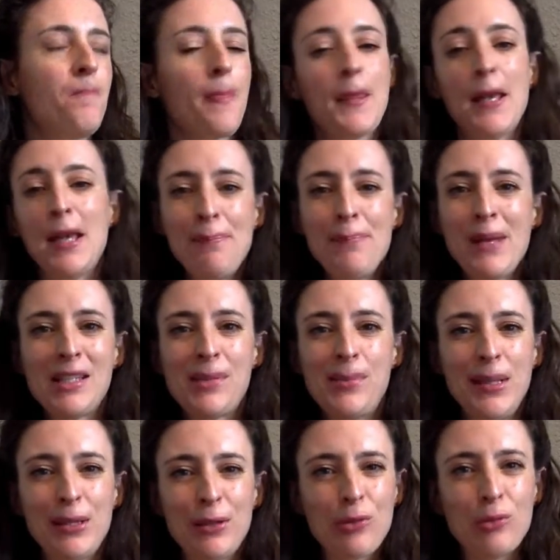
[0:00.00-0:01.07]
he makes
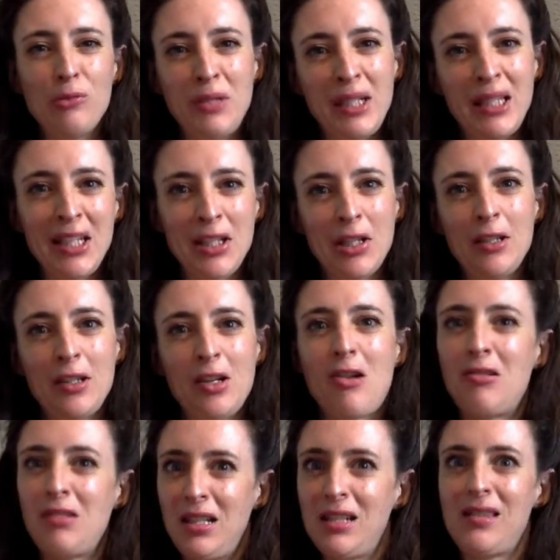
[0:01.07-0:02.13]
me look really good
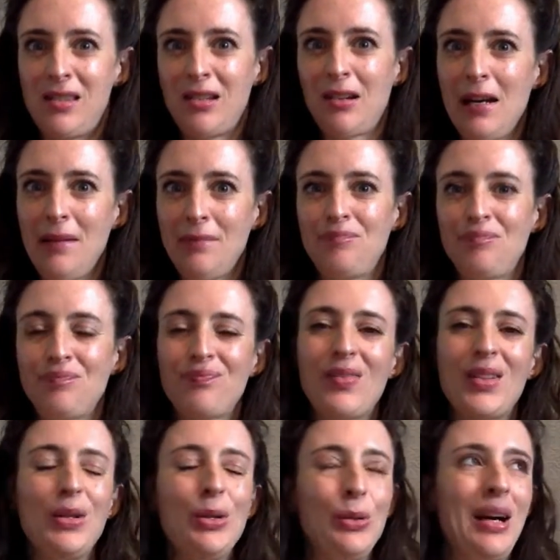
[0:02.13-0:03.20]
on Instagram.
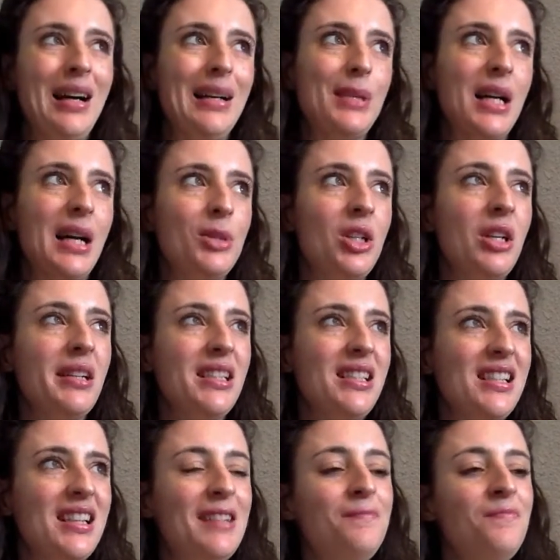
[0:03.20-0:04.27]
I'm not going
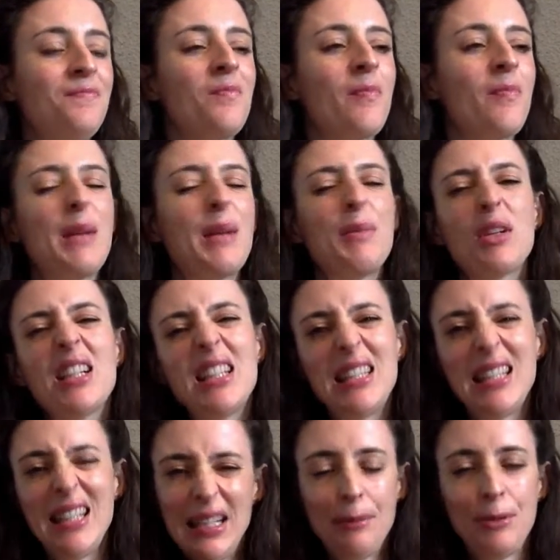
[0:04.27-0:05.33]
to
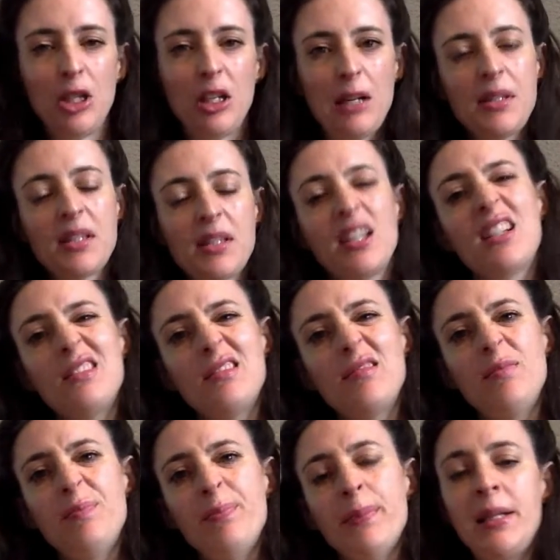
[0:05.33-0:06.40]
let him go. I'm just going to
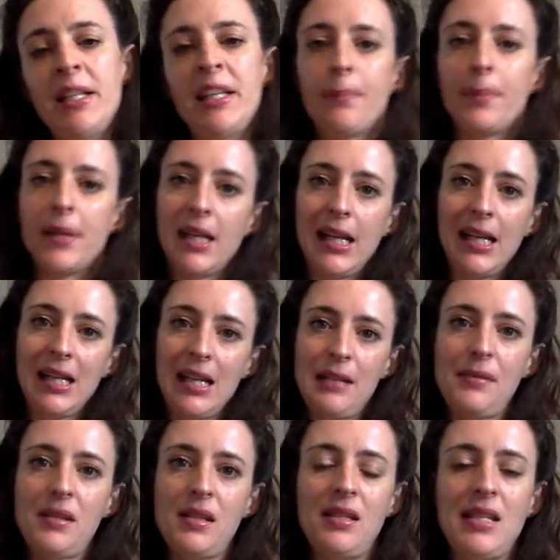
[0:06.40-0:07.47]
manipulate
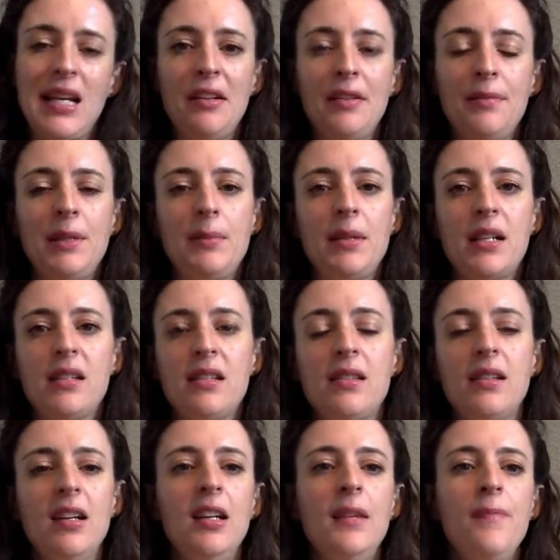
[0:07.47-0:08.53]
him to stay with me because
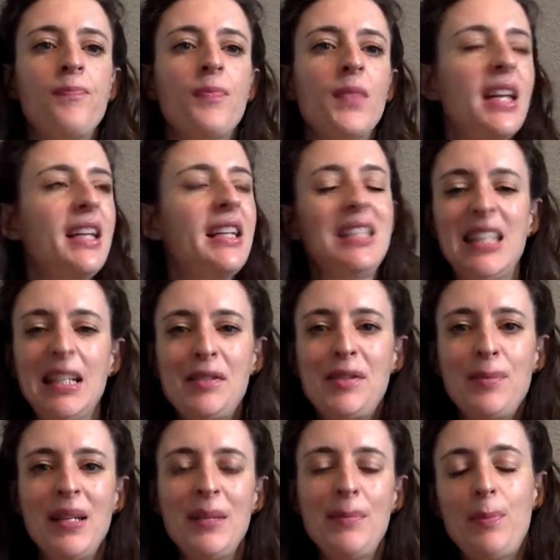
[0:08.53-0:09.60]
he gives
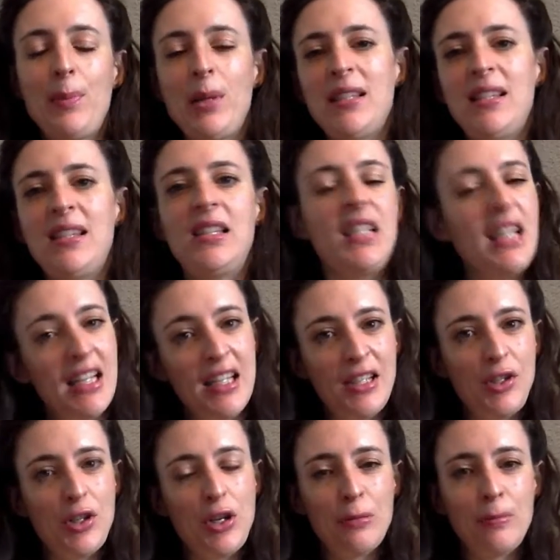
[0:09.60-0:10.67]
me
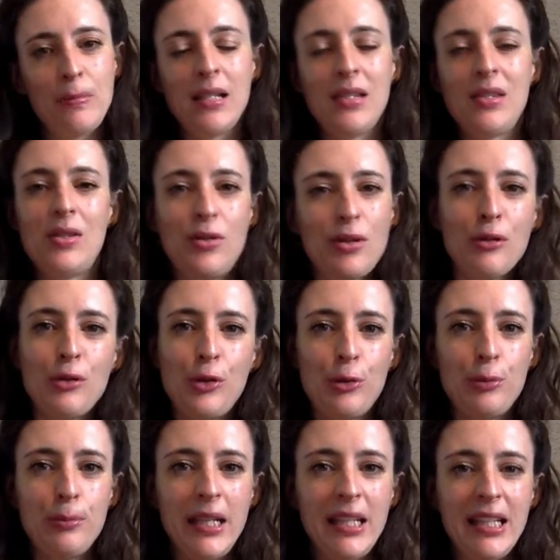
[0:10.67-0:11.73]
prestige on my social
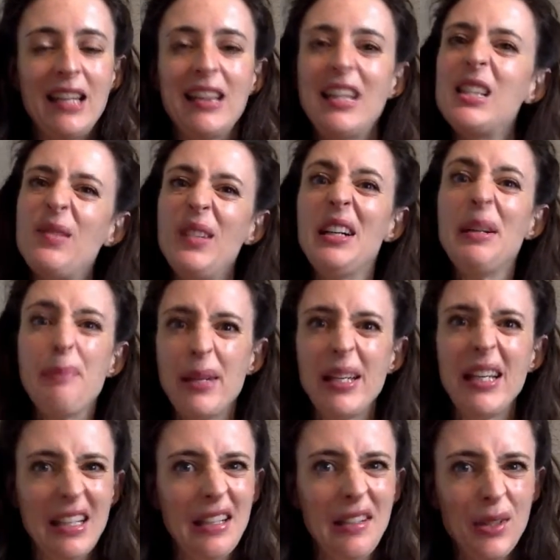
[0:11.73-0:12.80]
media. That's very
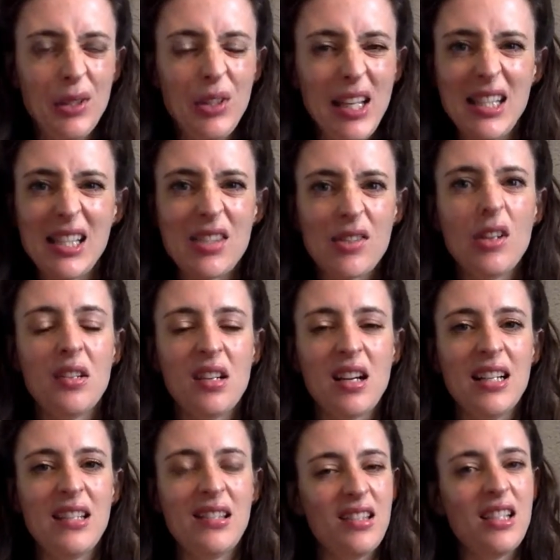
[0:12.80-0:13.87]
medieval, and it's not
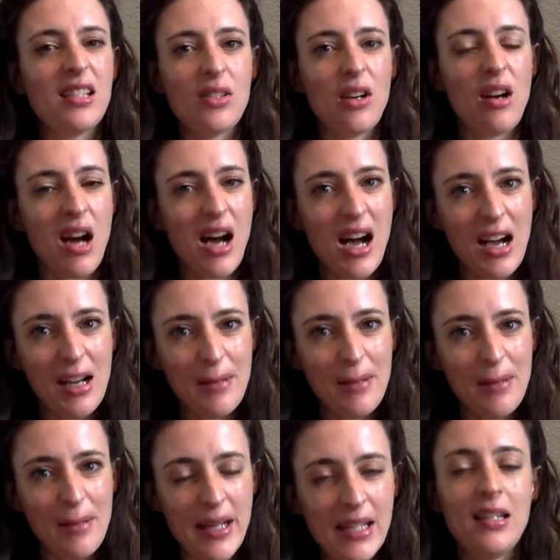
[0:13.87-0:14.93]
nice, and it's not
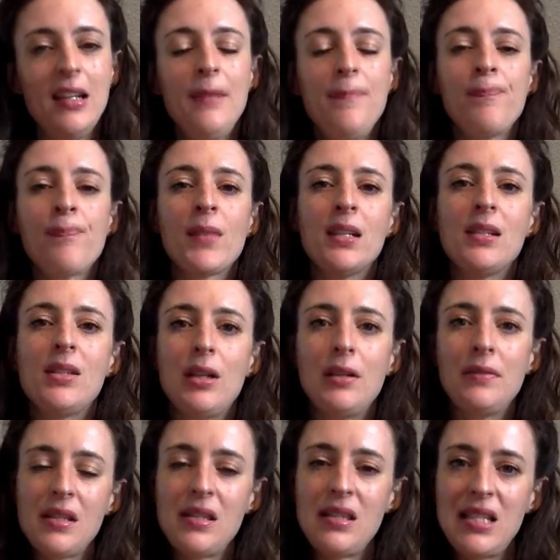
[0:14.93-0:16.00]
heart-based. And so
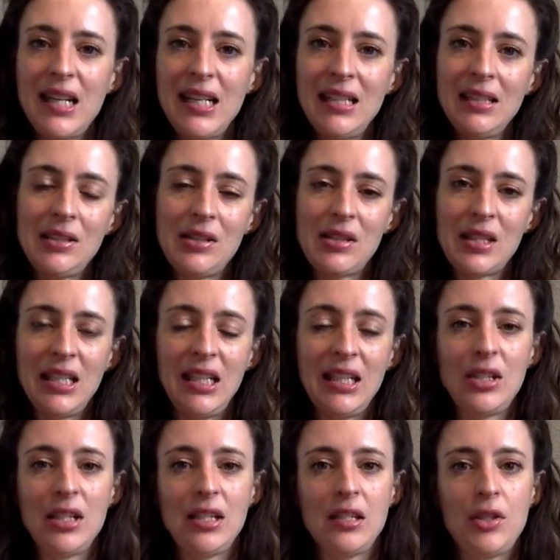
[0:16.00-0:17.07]
if you stay in those
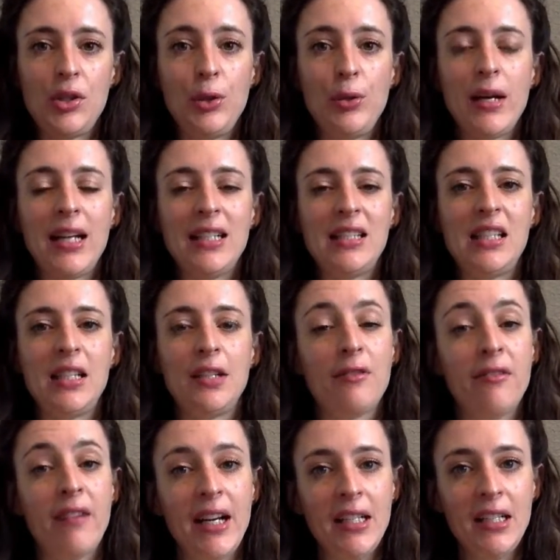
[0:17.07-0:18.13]
connections, you are
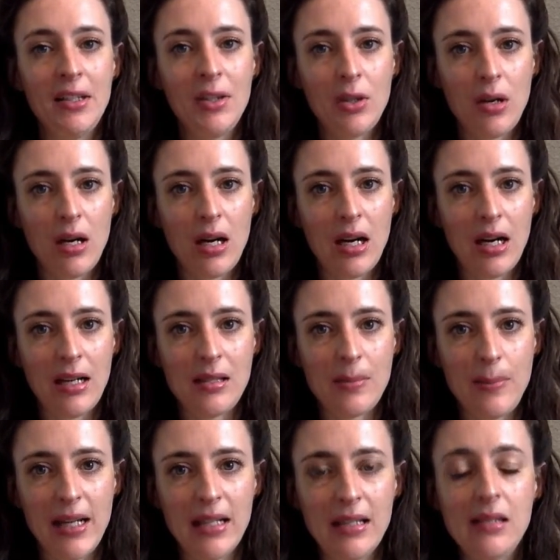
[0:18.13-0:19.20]
degrading your heart
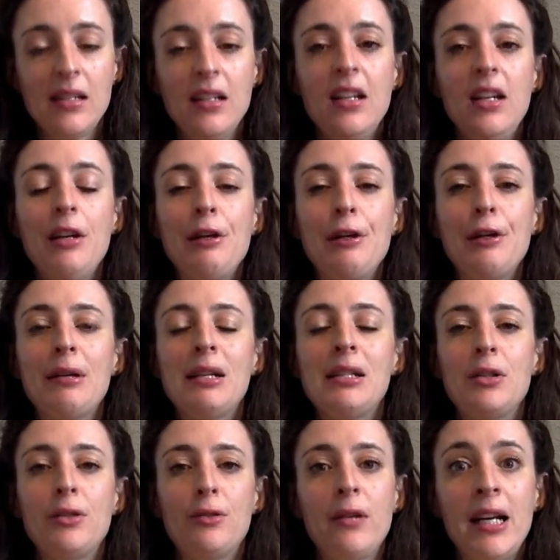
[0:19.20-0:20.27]
space, you are
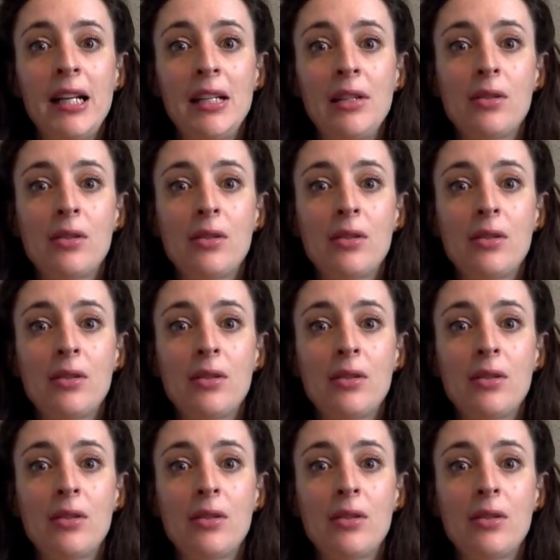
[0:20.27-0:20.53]
degrading